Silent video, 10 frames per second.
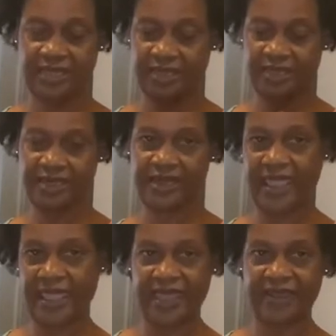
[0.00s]
cut in
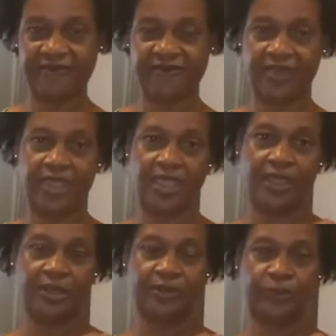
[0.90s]
half,
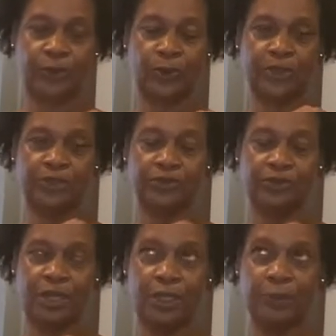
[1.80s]
throw a
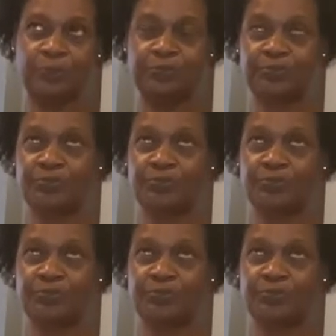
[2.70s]
little, um,